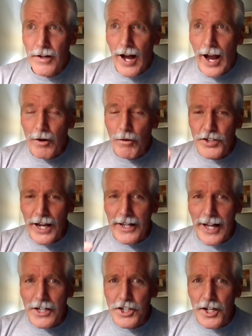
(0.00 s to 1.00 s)
I know
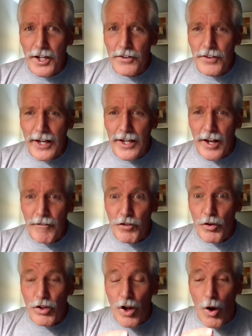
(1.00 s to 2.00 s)
psychologically thinking if
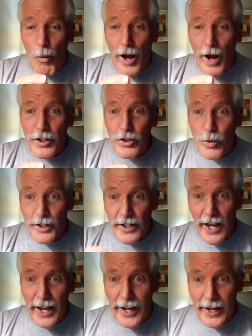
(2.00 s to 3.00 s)
you walk into a
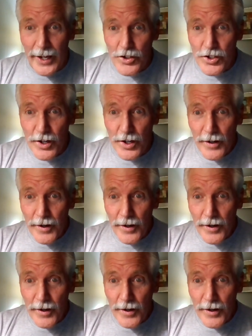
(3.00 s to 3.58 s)
cage